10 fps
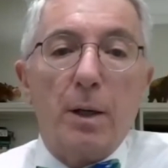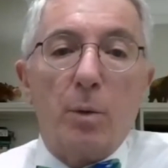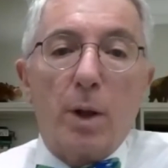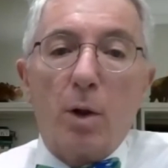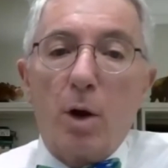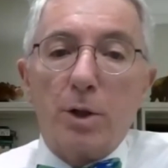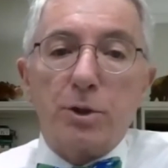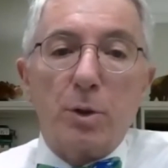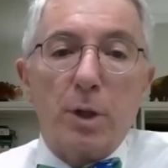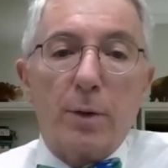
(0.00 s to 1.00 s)
while
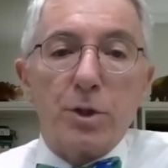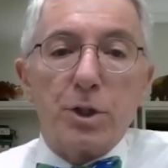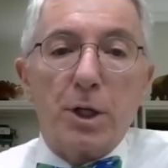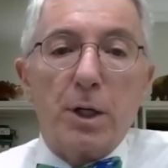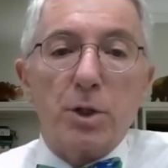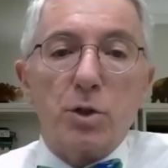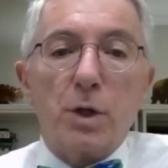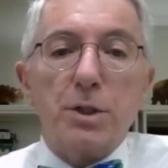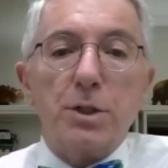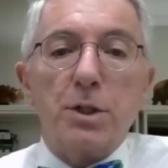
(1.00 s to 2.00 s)
also leveraging
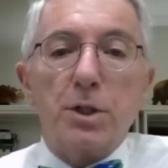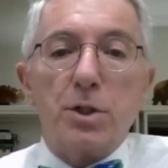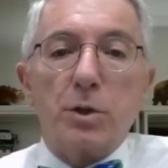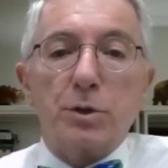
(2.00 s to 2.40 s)
trusted digital